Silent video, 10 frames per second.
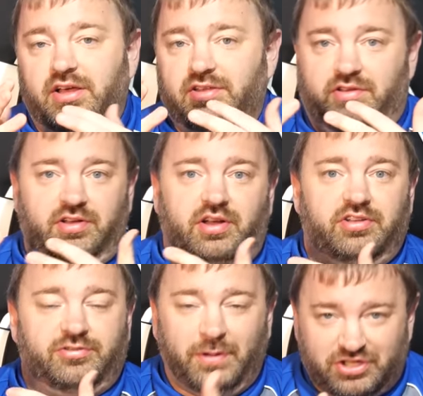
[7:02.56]

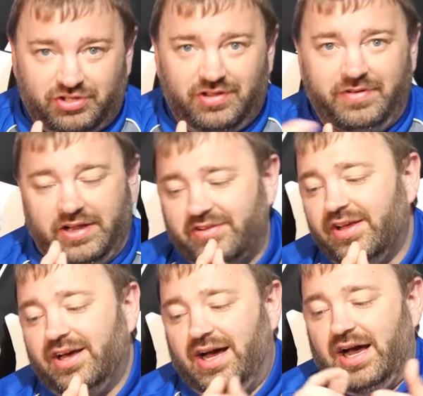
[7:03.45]
a, special event
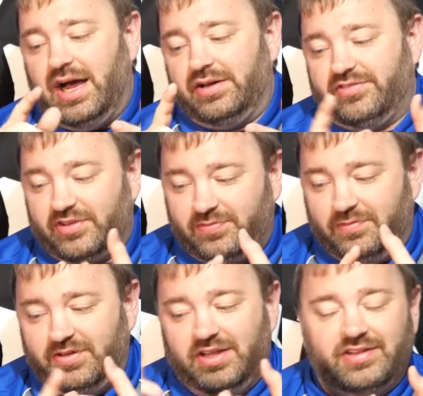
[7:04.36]
on
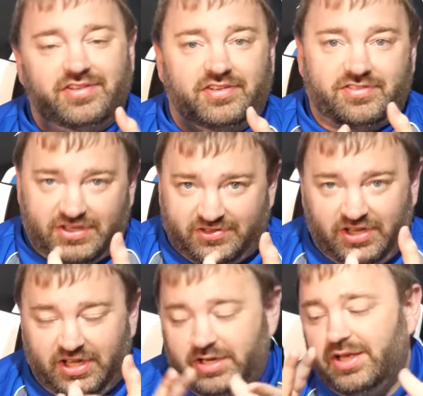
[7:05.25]
615 and
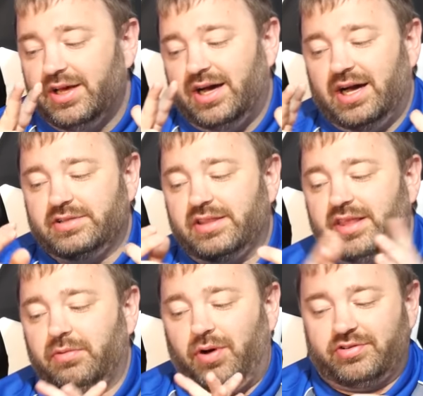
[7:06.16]
616 uh, that
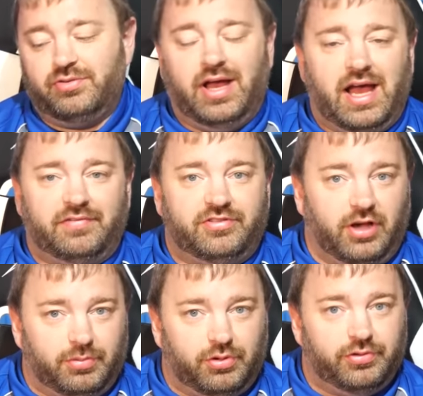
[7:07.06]
they want to have
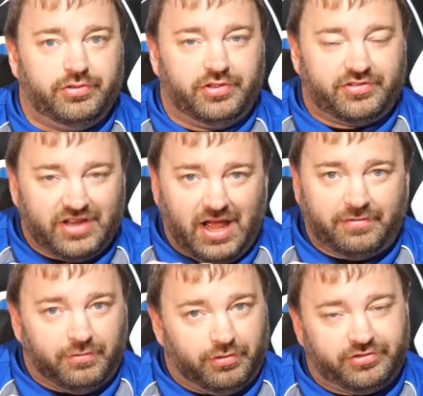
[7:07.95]
double the
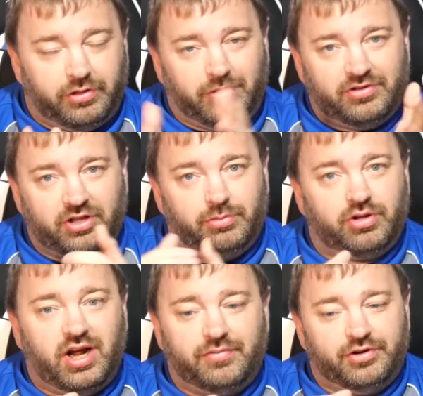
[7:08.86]
staff for. So they want double
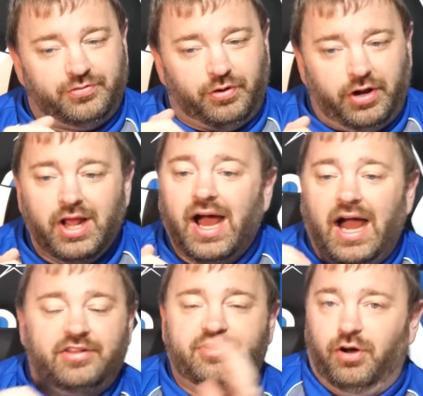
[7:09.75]
coverage for it.
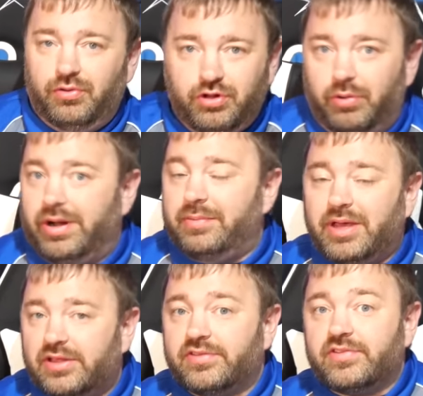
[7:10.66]
I don't know what it
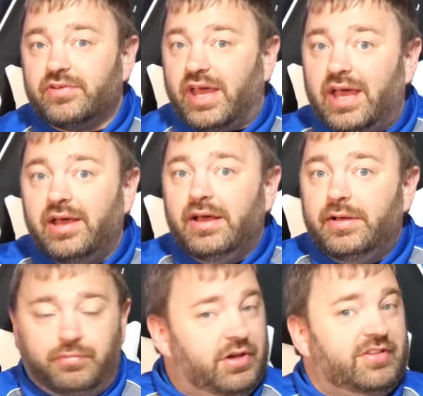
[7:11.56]
means. Okay.
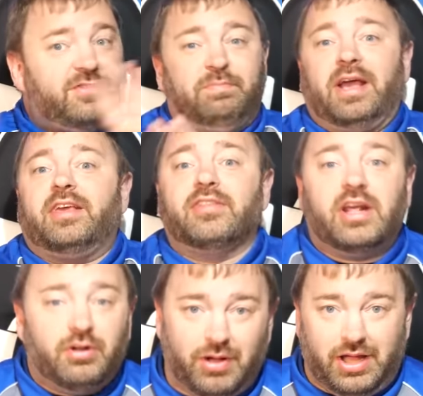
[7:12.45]
We could
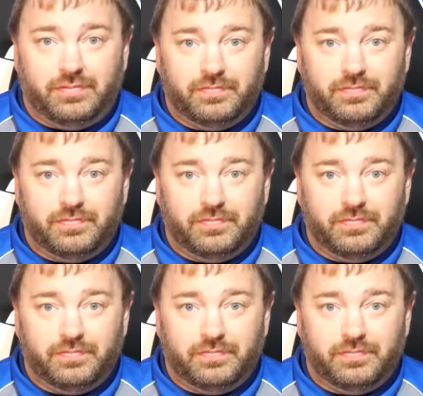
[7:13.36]
speculate away.